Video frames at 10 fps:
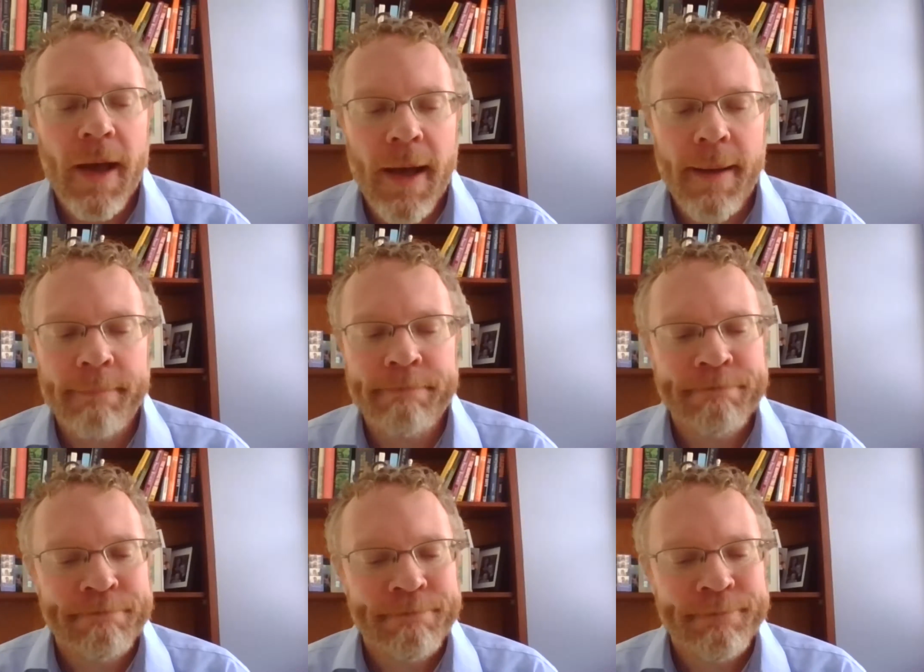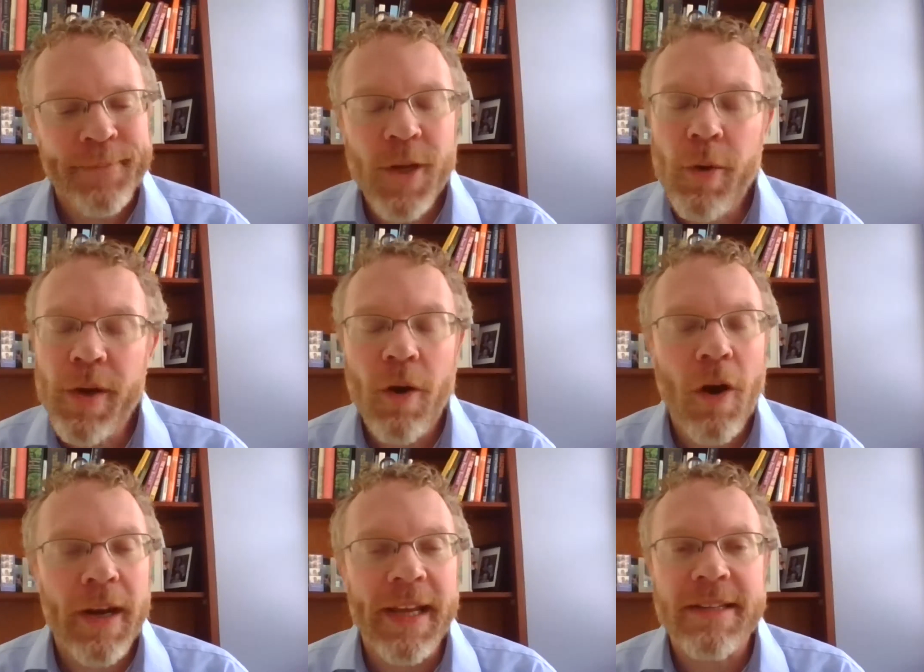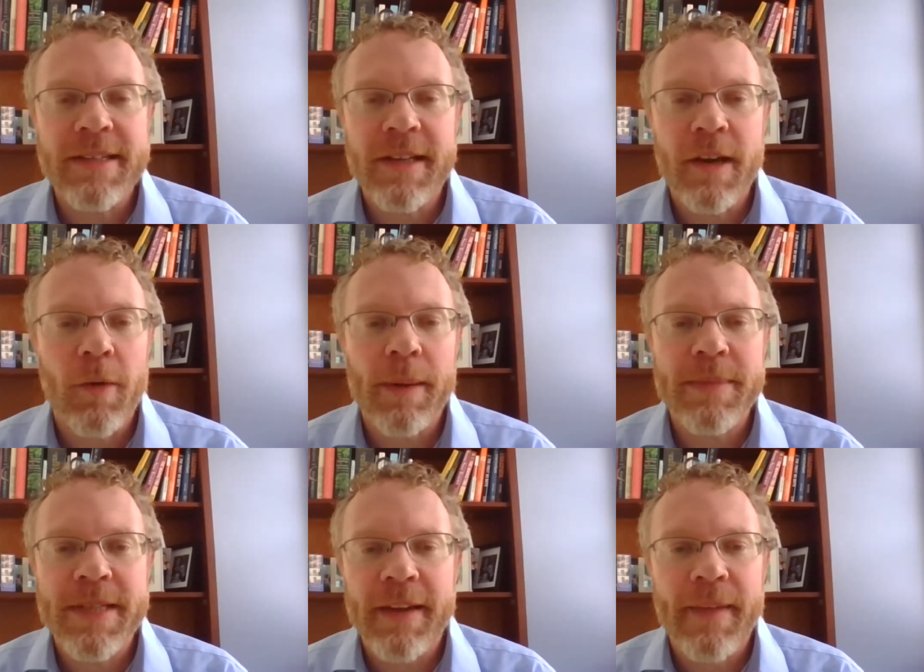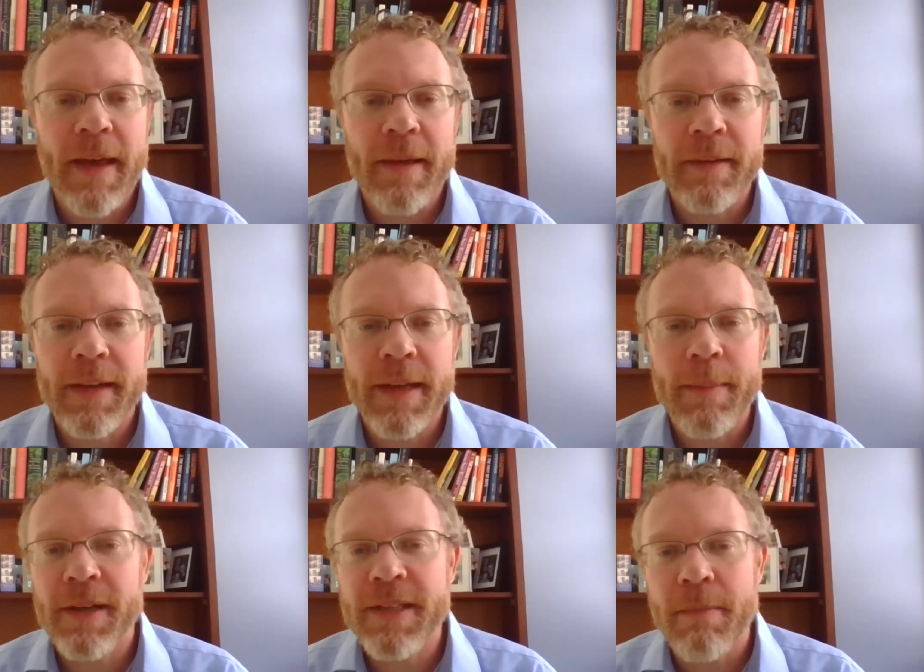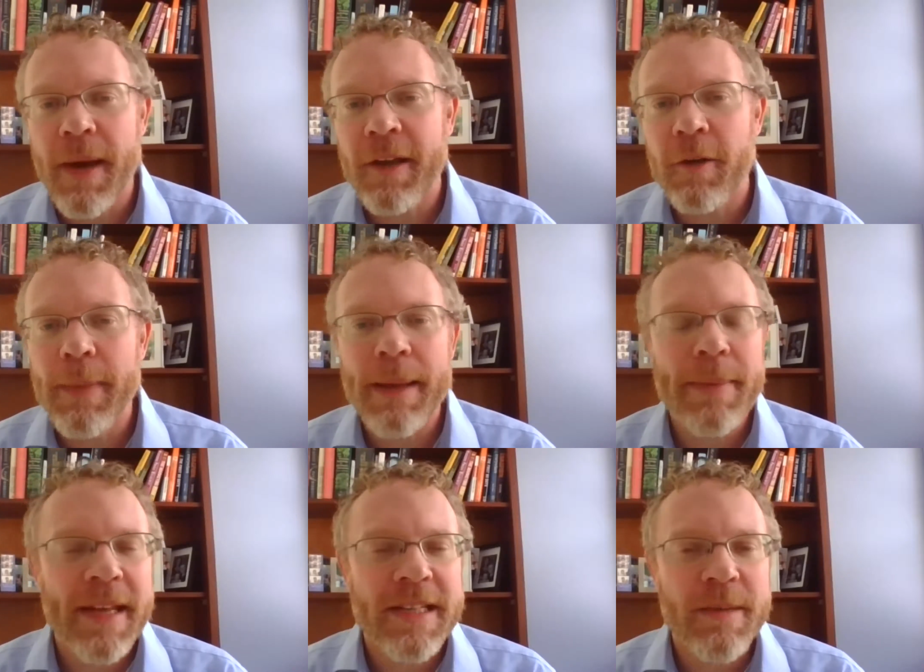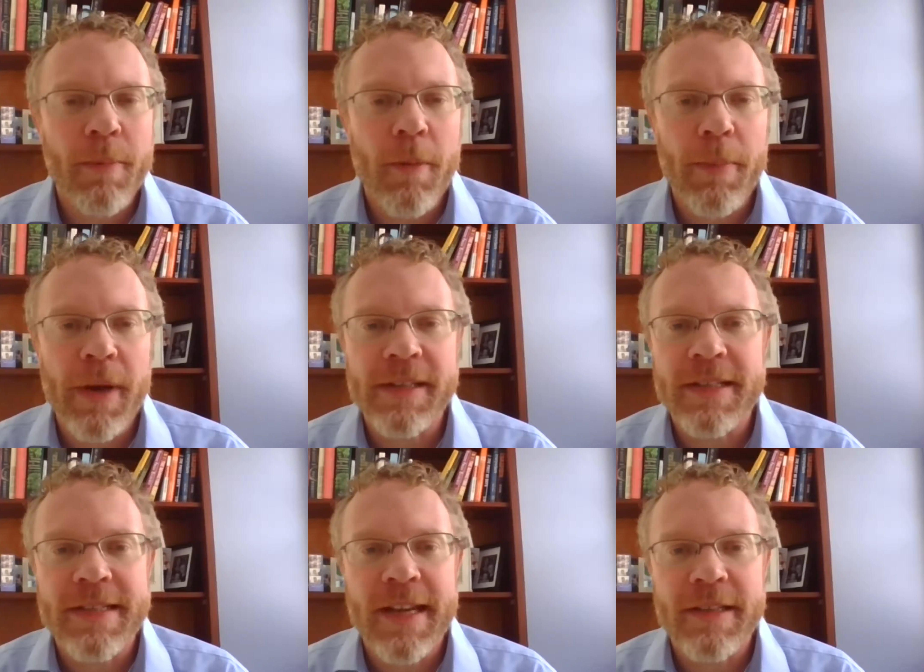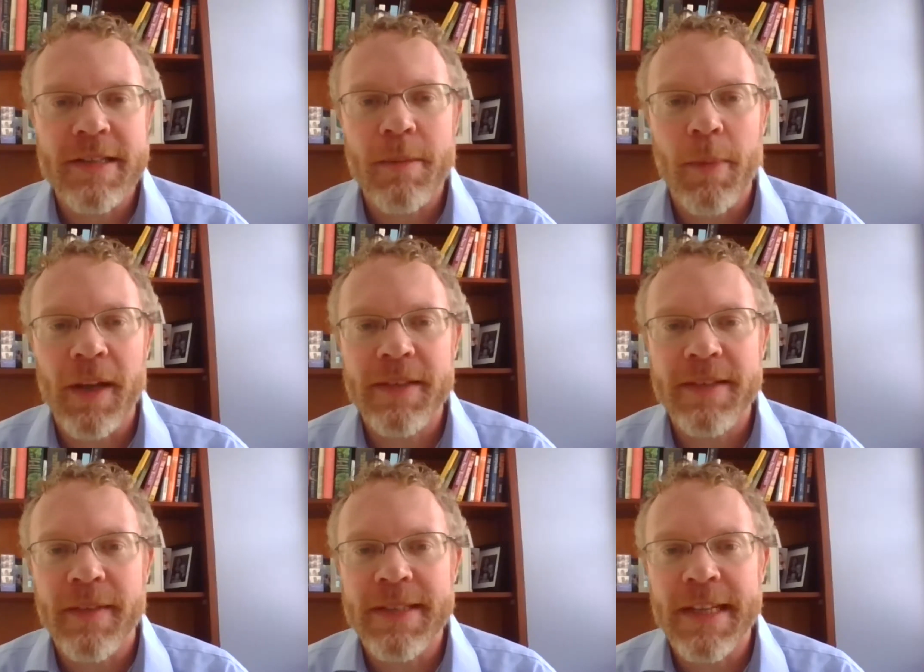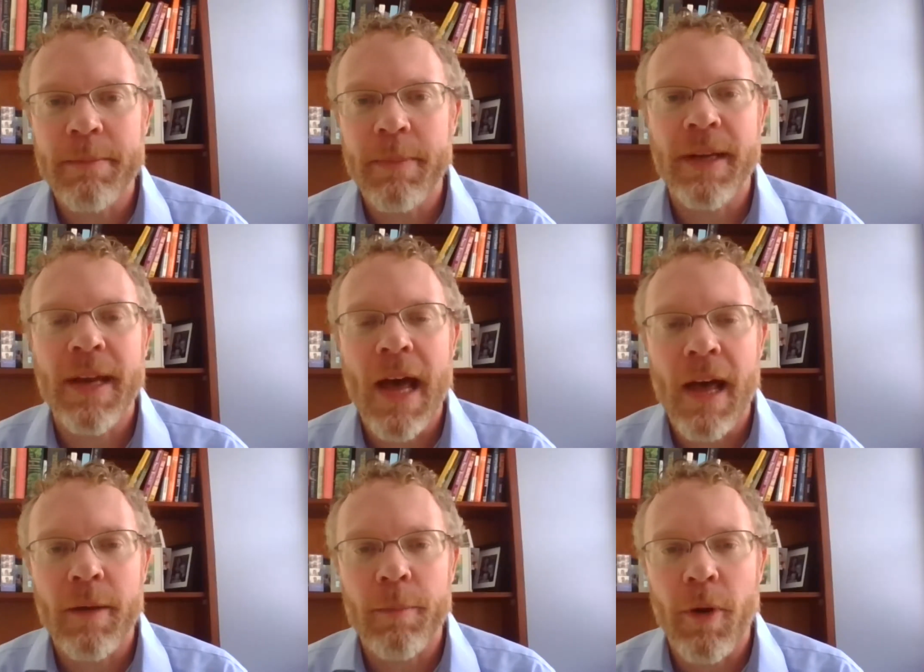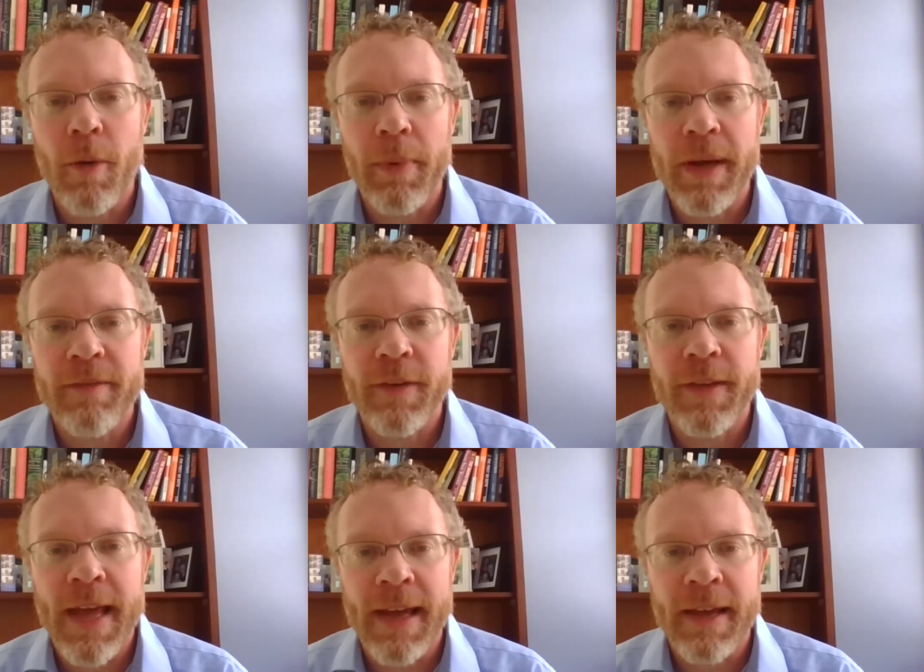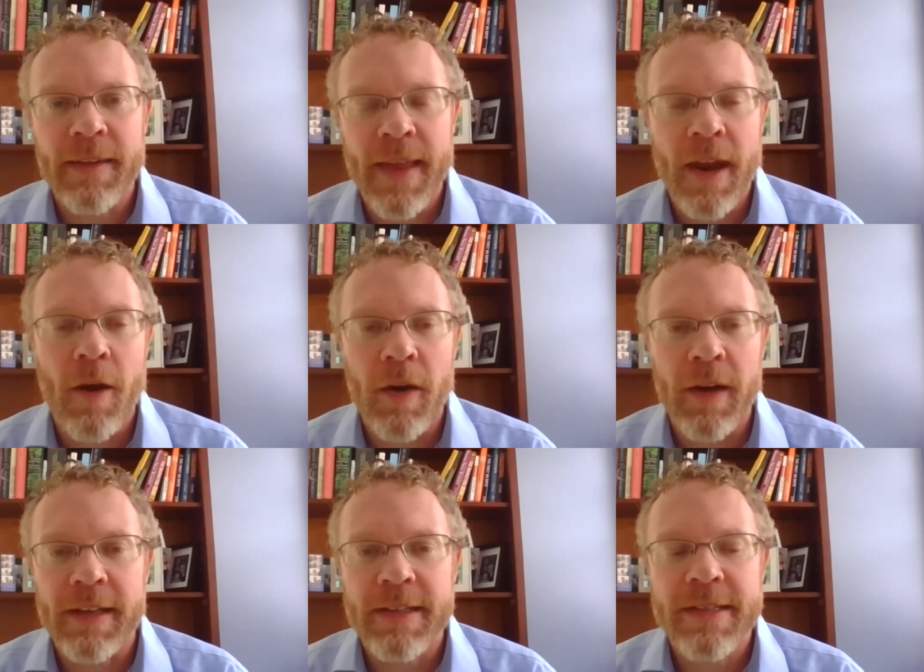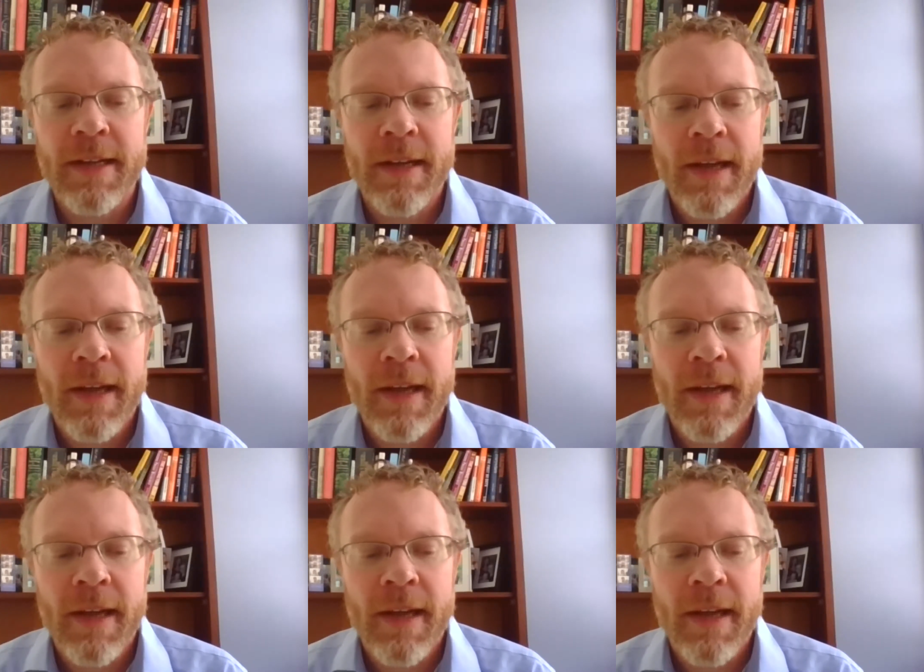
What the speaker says: Know your audience. When I'm sending that email to Michael, maybe that's appropriate to send to someone else on the team, but not appropriate for that audience.